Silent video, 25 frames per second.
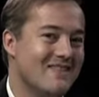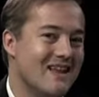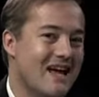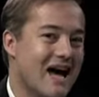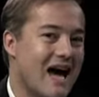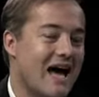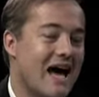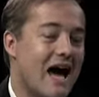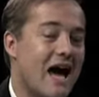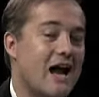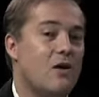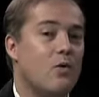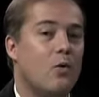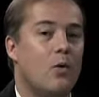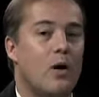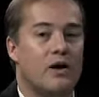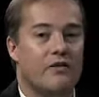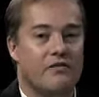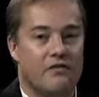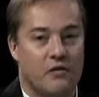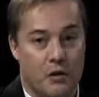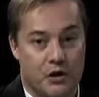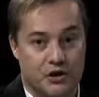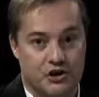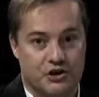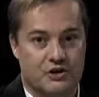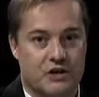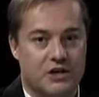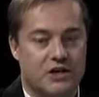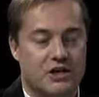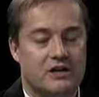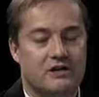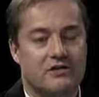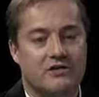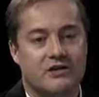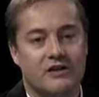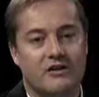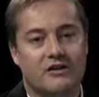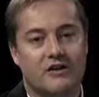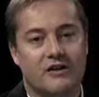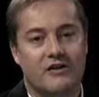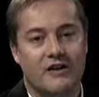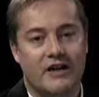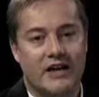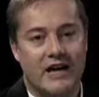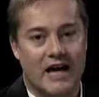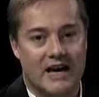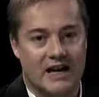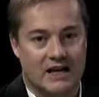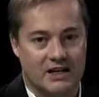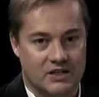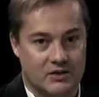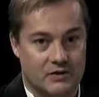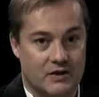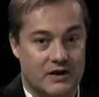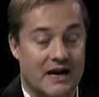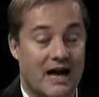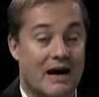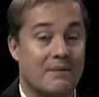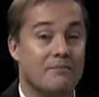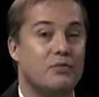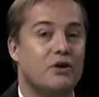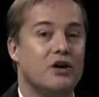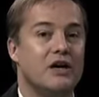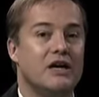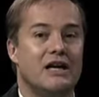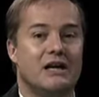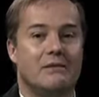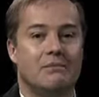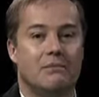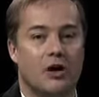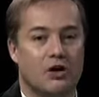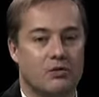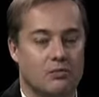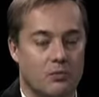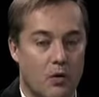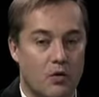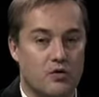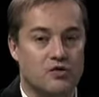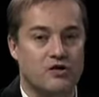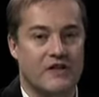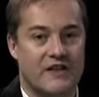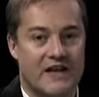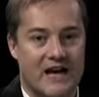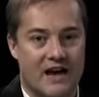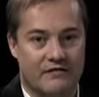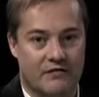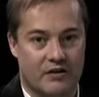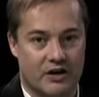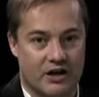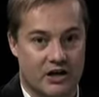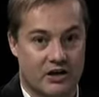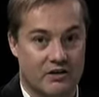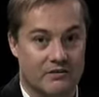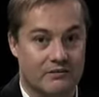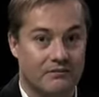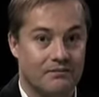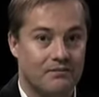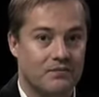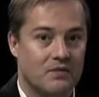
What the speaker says: I don't want to force you, and you're clearly not into it, and I'm putting in most of the effort here.